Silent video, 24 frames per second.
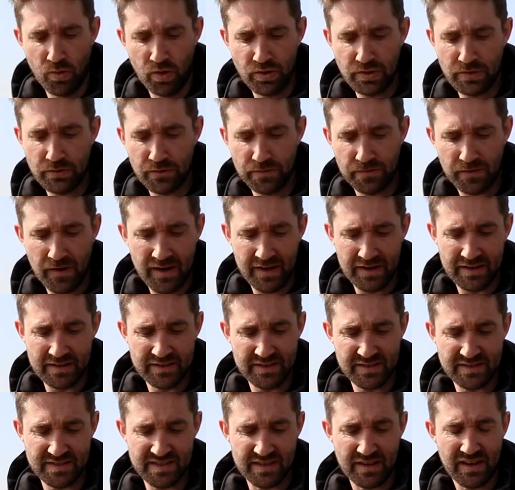what you'll
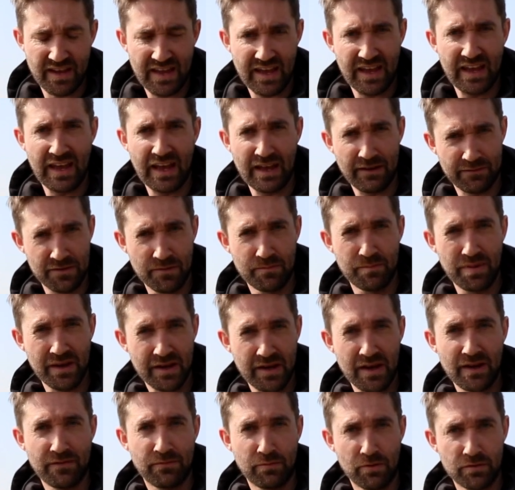find is if the big
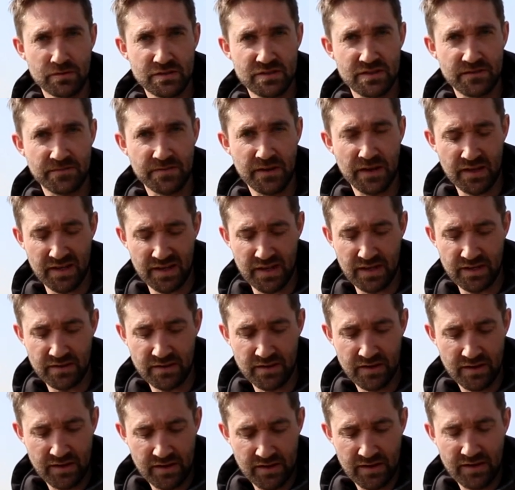F1s are feeding,
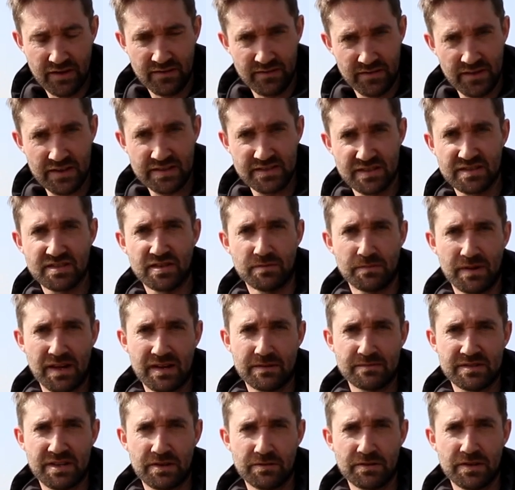this is
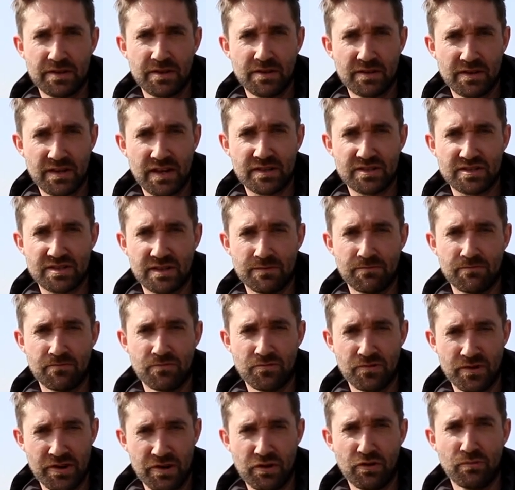sometimes how you can catch them
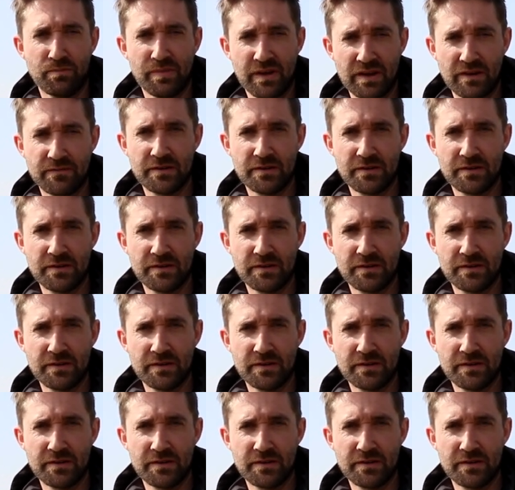real big